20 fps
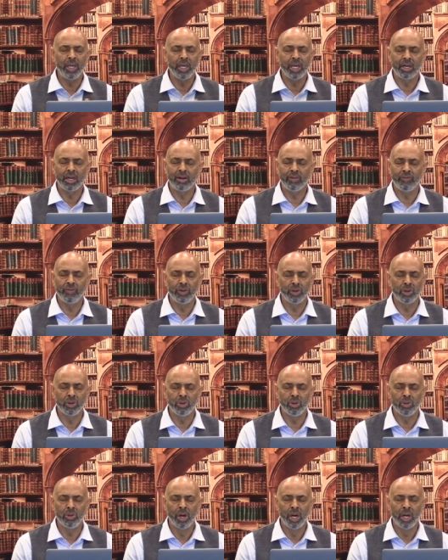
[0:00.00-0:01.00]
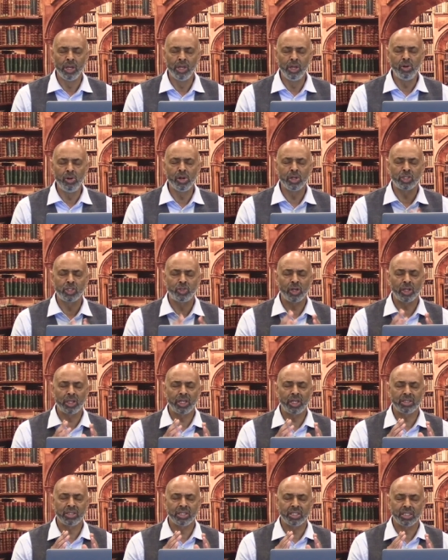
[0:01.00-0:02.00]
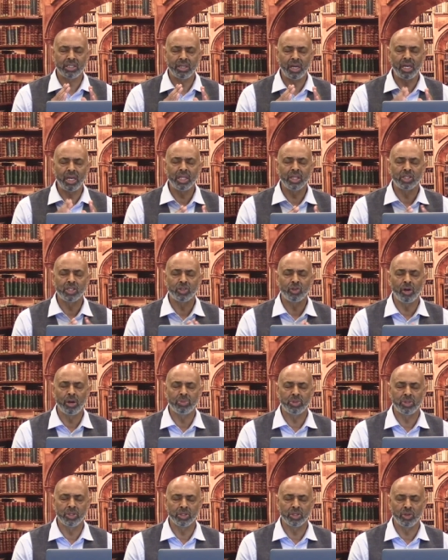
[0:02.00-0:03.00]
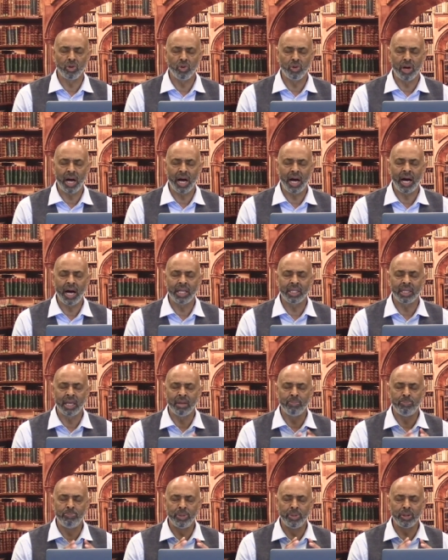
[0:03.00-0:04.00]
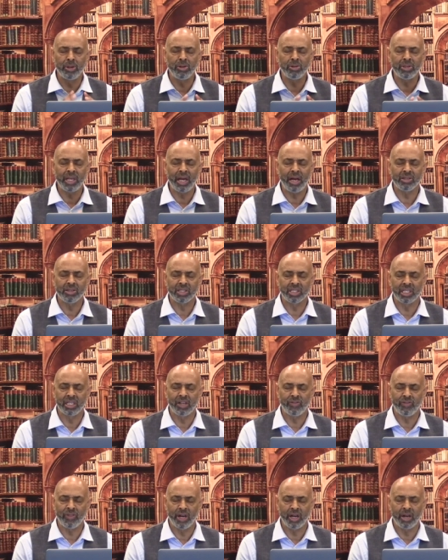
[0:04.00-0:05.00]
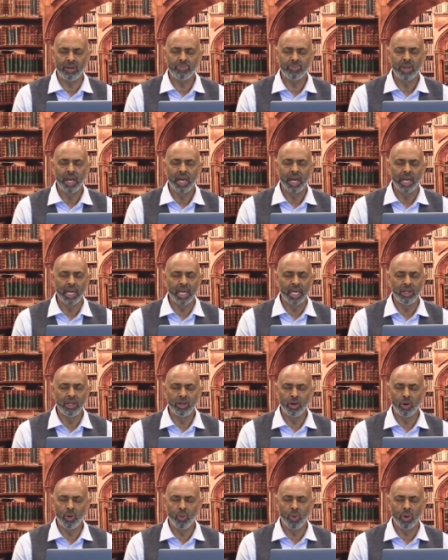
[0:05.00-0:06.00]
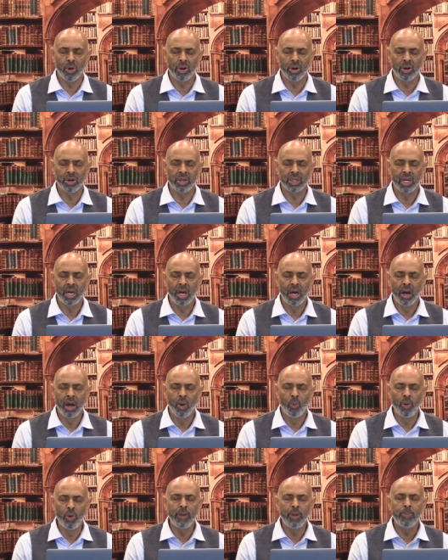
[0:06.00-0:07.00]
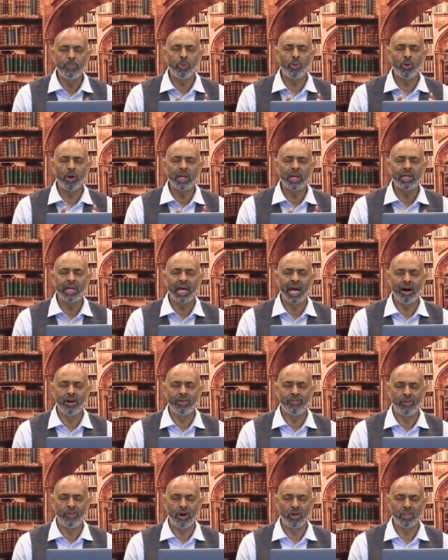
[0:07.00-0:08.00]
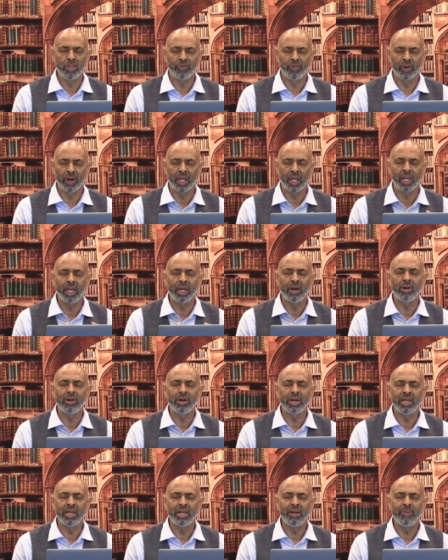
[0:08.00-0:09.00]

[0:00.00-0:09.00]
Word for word: of you. You instructed us to study the scriptures, O God, and build ourselves up in your word. We pray now, Father, for clarity,